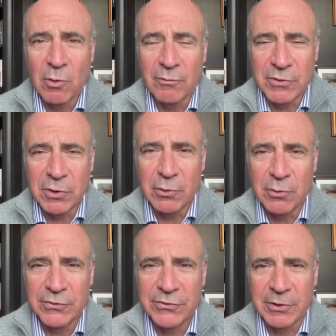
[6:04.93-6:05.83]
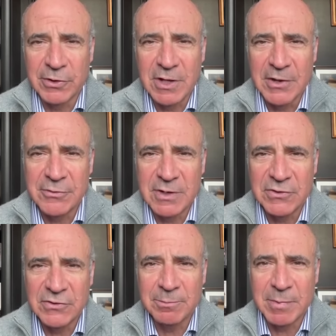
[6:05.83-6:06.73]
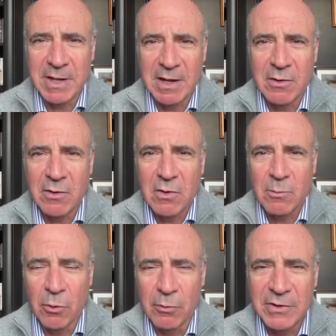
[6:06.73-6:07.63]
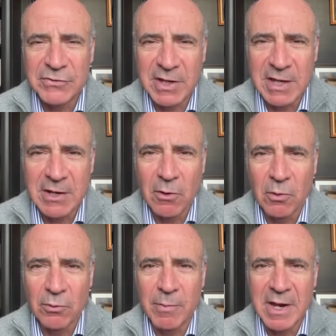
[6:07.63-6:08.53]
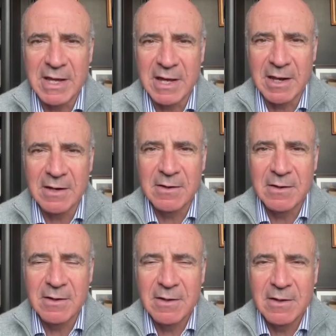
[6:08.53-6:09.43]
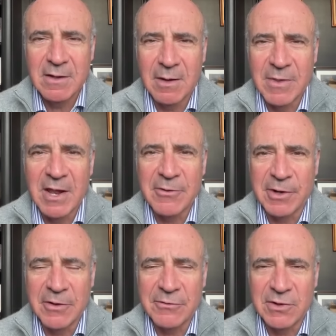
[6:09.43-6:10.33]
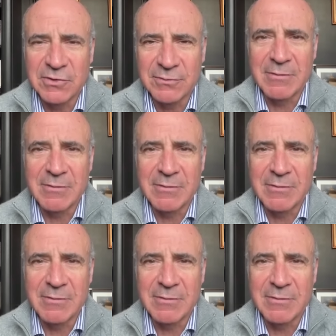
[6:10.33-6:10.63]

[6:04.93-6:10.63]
will view certain countries as being more risky to hold money in um, than other countries.